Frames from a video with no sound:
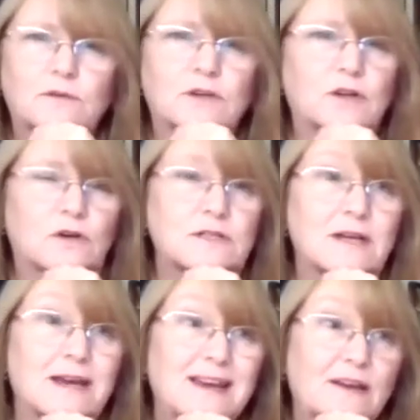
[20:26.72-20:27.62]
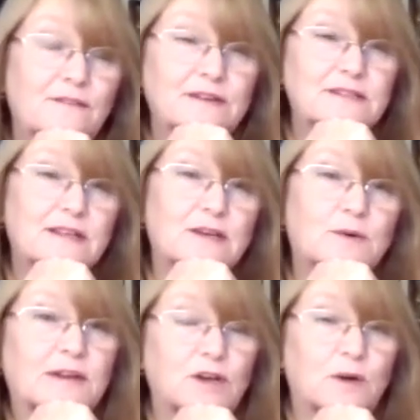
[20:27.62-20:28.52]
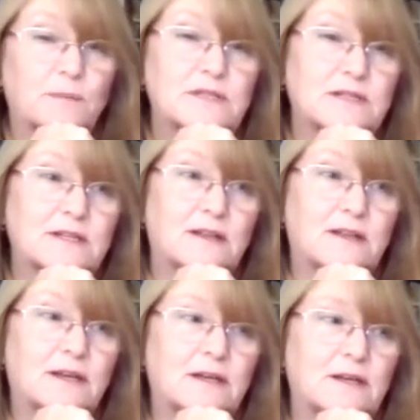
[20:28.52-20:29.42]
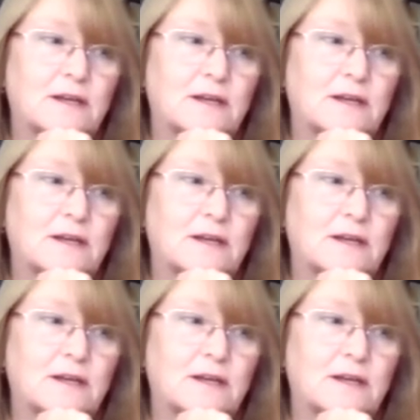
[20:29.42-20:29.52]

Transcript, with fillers: not in fact i think quite the opposite i think